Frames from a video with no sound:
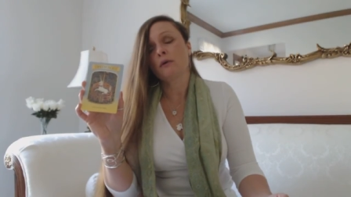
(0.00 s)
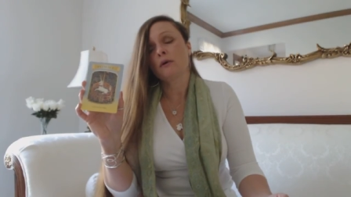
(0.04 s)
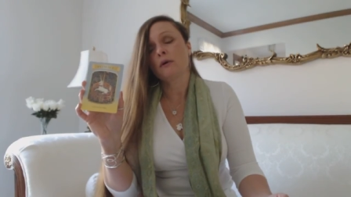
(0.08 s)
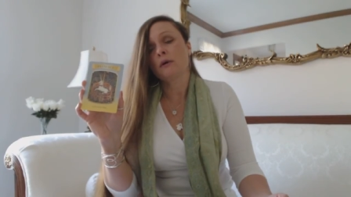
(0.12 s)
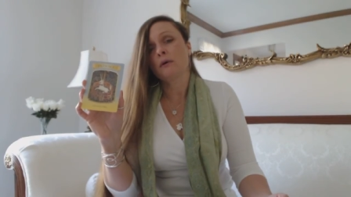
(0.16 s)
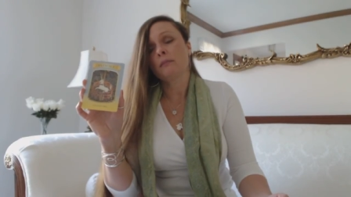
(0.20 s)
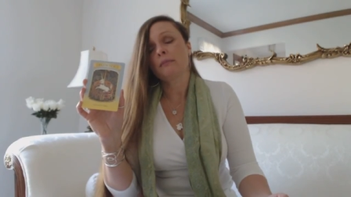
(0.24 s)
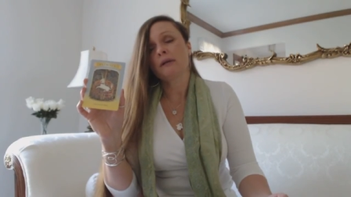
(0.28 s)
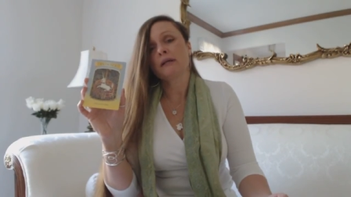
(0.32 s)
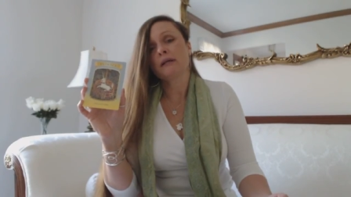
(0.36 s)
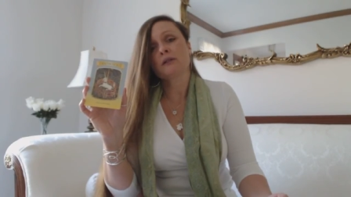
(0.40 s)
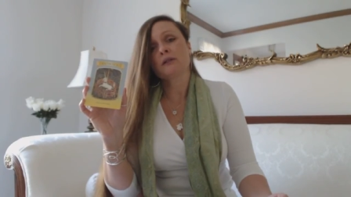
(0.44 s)

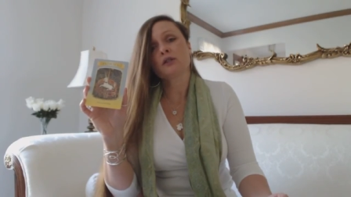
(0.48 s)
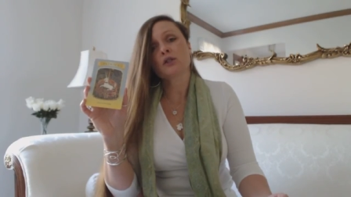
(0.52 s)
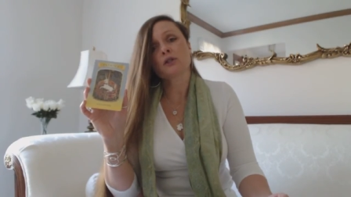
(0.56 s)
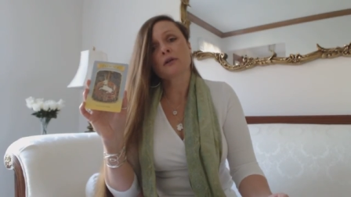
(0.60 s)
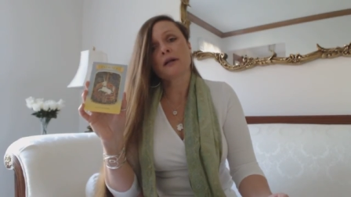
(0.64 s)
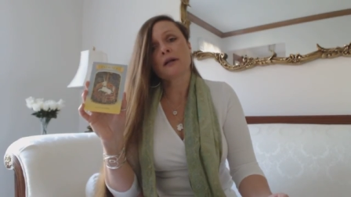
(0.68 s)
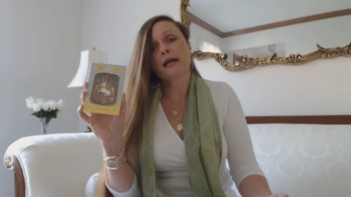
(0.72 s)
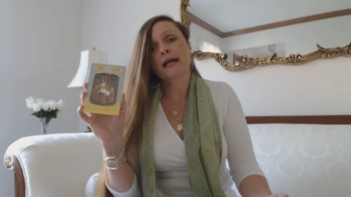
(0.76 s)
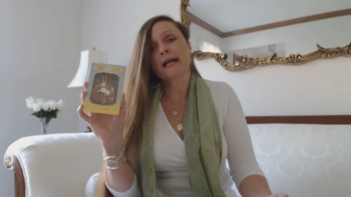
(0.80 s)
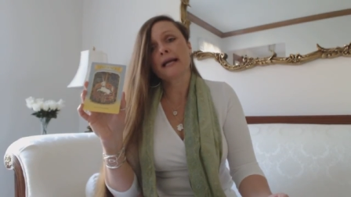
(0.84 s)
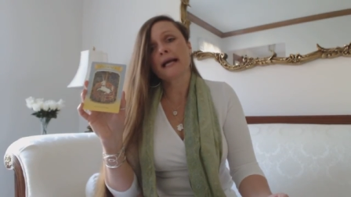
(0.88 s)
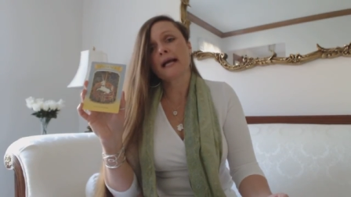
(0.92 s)
But
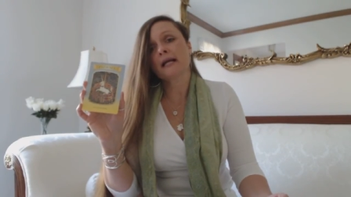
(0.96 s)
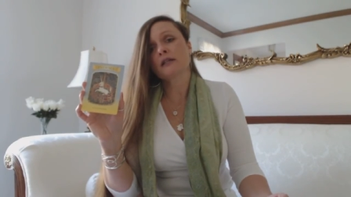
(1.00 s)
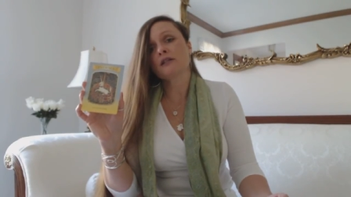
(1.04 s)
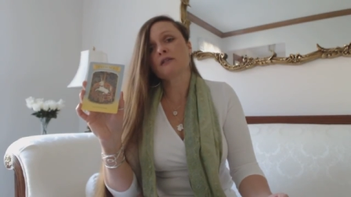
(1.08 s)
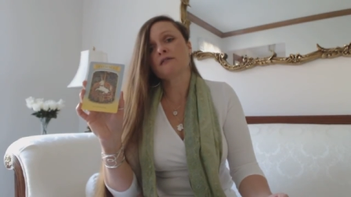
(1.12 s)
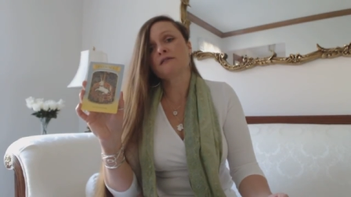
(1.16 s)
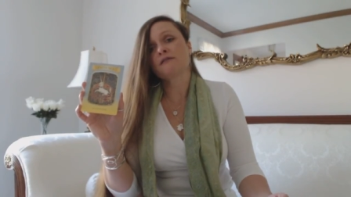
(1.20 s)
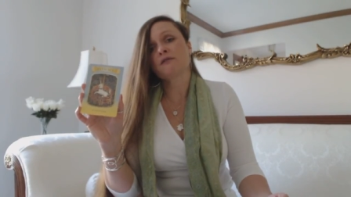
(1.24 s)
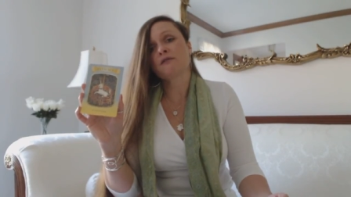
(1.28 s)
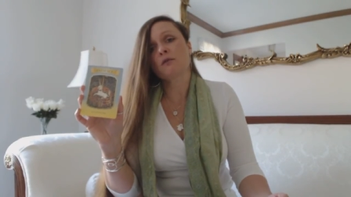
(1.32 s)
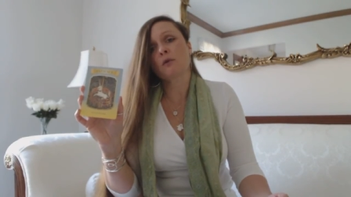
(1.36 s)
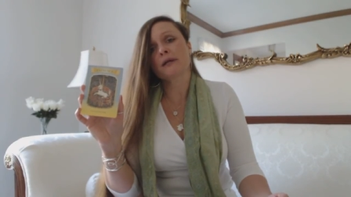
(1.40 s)
try not to
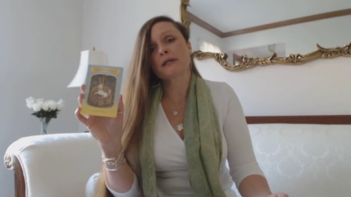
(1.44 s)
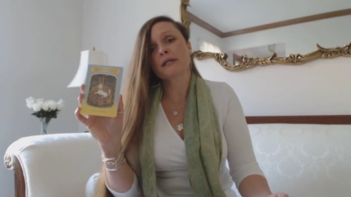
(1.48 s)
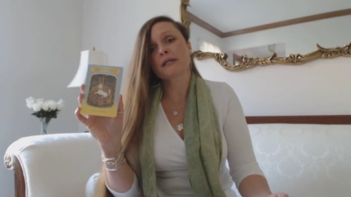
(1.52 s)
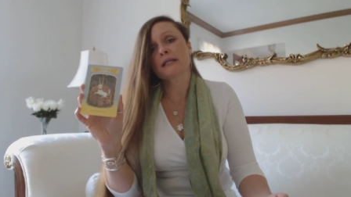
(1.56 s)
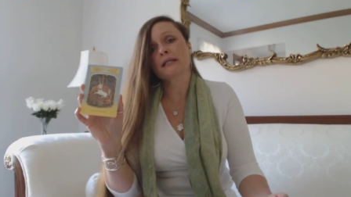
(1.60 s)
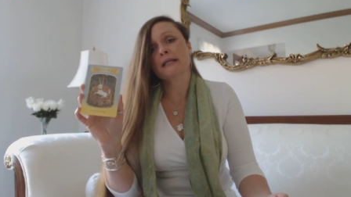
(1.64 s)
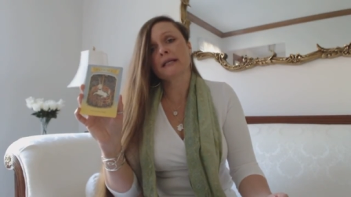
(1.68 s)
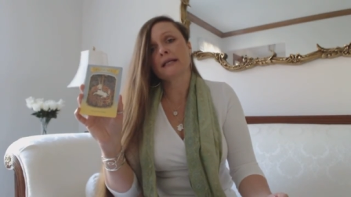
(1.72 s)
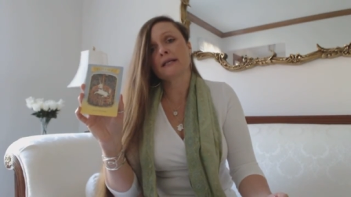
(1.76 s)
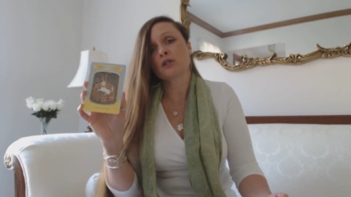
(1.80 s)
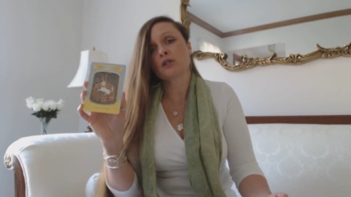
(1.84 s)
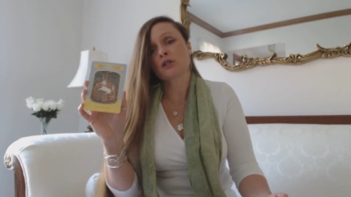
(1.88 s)
force
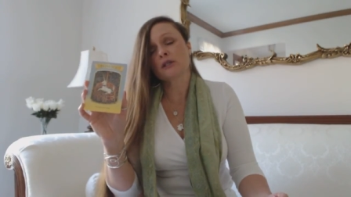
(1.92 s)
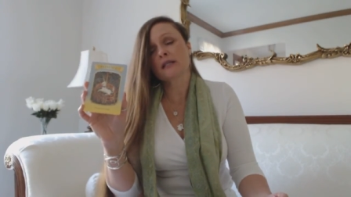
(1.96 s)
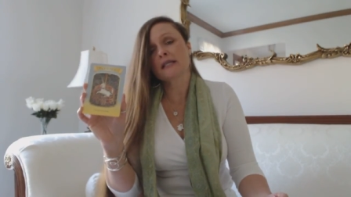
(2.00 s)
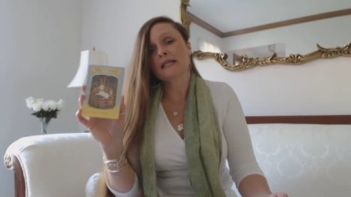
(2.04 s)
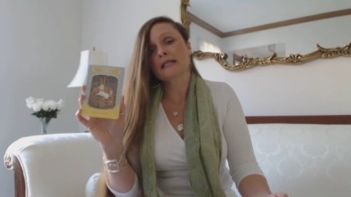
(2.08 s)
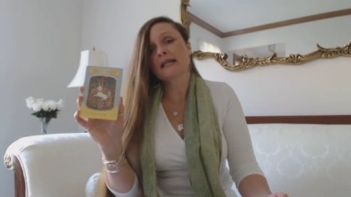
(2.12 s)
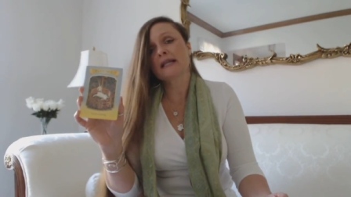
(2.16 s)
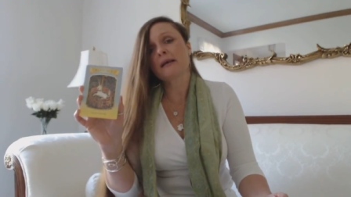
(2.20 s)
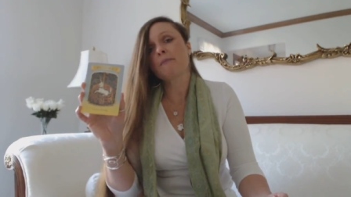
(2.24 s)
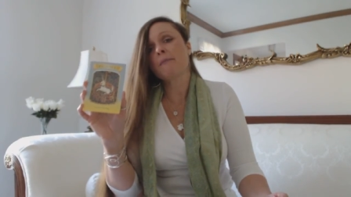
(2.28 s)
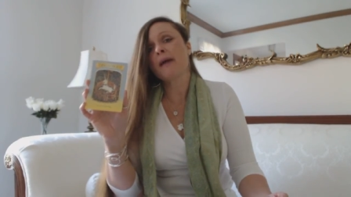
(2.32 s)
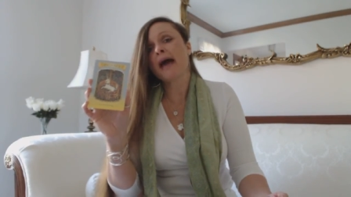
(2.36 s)
things. Just
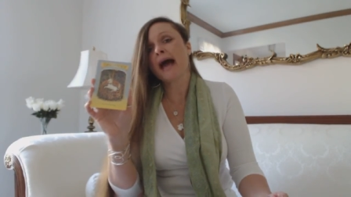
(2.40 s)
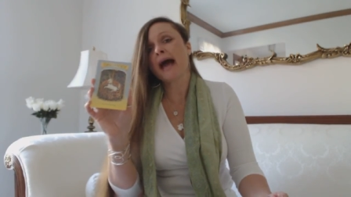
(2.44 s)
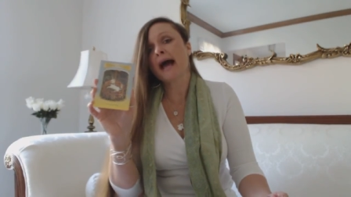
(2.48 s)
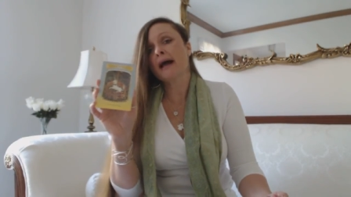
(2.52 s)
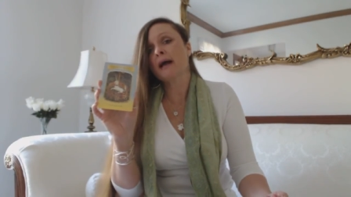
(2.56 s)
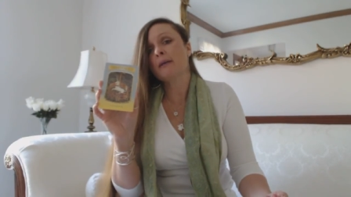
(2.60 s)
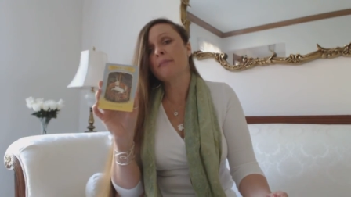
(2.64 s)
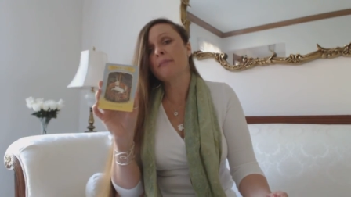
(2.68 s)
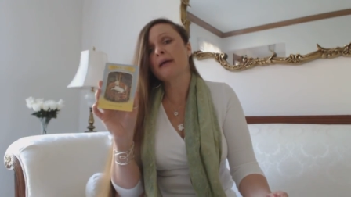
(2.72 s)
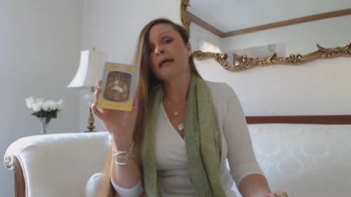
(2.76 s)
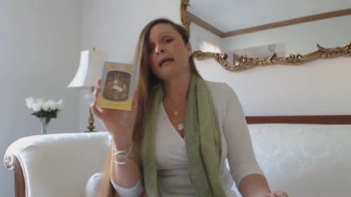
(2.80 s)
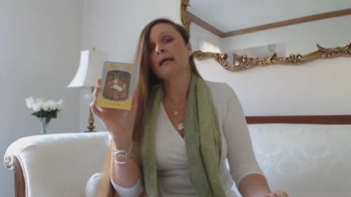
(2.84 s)
step back
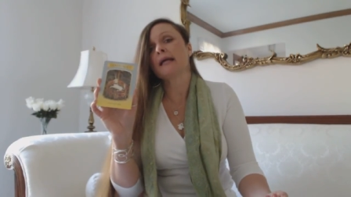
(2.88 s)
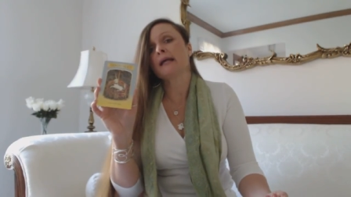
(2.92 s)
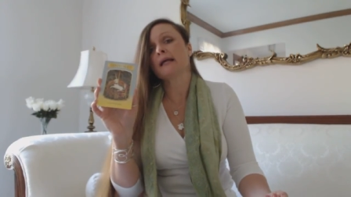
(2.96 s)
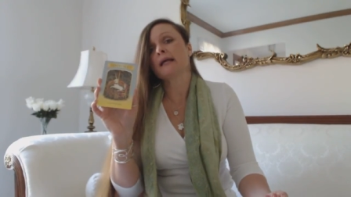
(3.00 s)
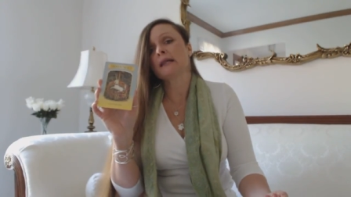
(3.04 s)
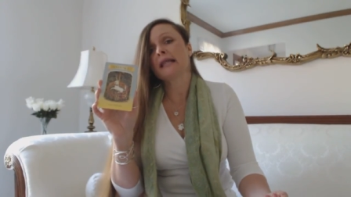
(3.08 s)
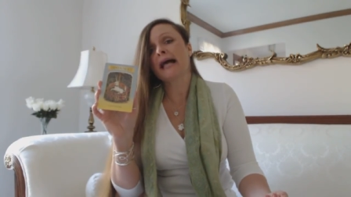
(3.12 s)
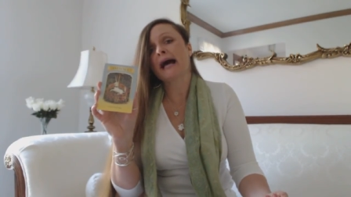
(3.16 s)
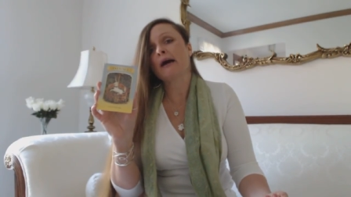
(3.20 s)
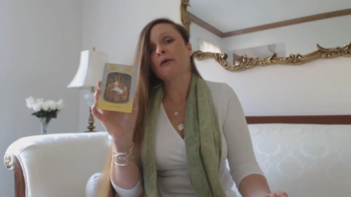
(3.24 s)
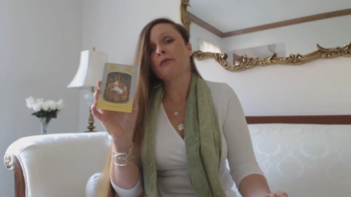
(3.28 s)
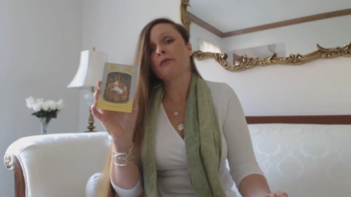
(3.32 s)
a bit and
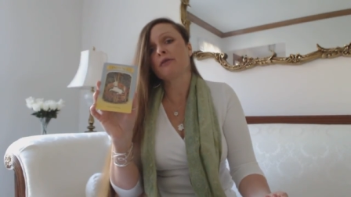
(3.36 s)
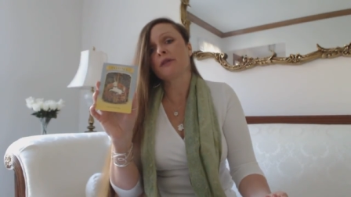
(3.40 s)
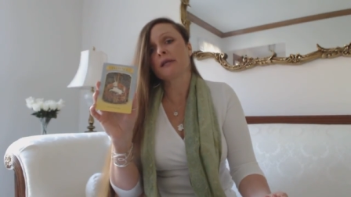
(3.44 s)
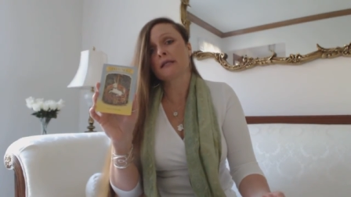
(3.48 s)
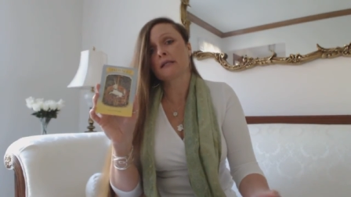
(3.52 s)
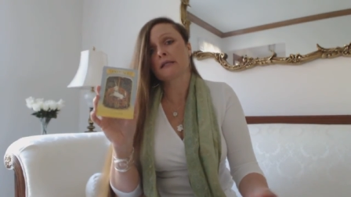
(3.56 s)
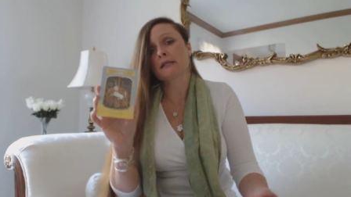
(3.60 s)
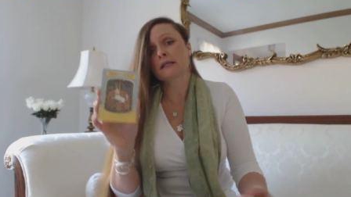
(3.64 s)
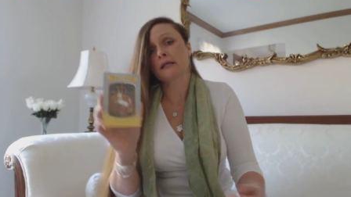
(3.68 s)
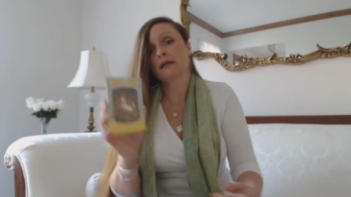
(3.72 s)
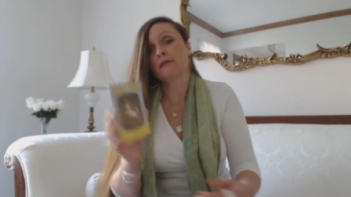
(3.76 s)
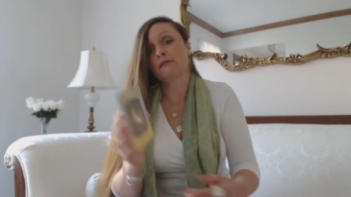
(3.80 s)
allow
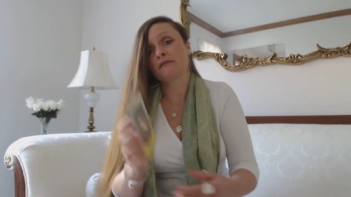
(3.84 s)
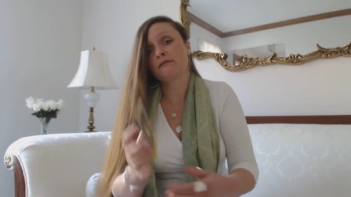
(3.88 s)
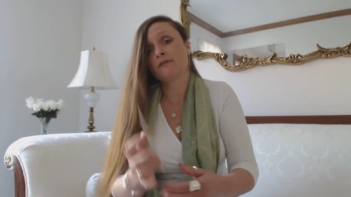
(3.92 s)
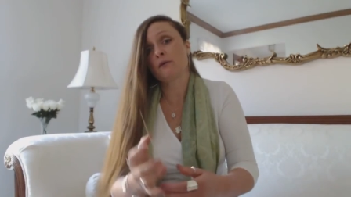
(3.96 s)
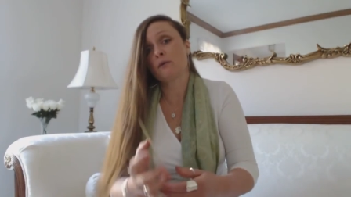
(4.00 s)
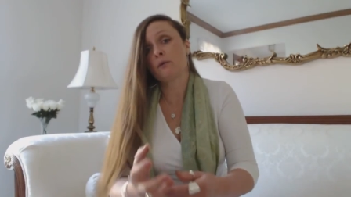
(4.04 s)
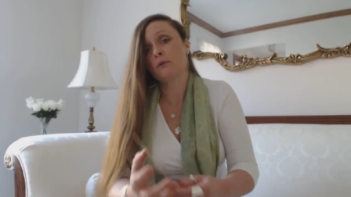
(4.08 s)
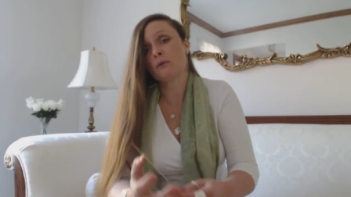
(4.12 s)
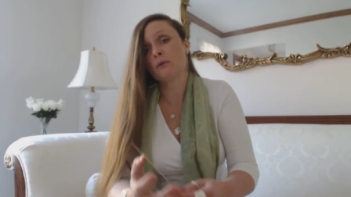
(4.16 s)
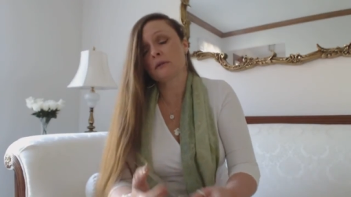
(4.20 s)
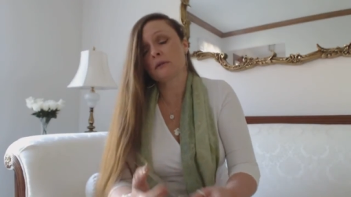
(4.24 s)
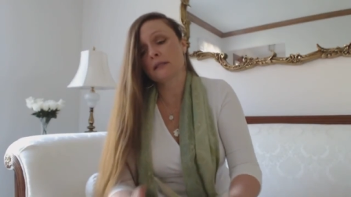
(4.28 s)
things to
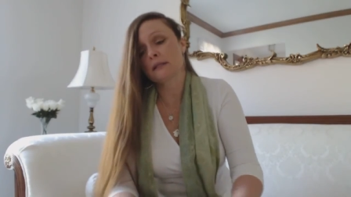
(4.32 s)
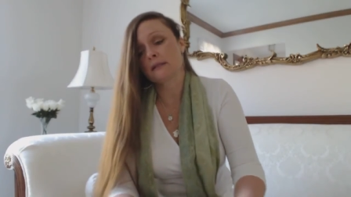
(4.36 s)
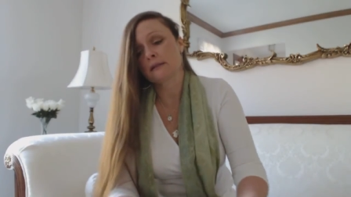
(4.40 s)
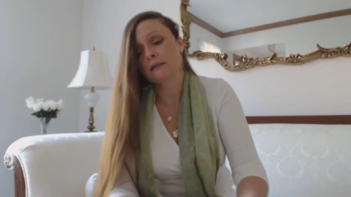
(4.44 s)
unfold.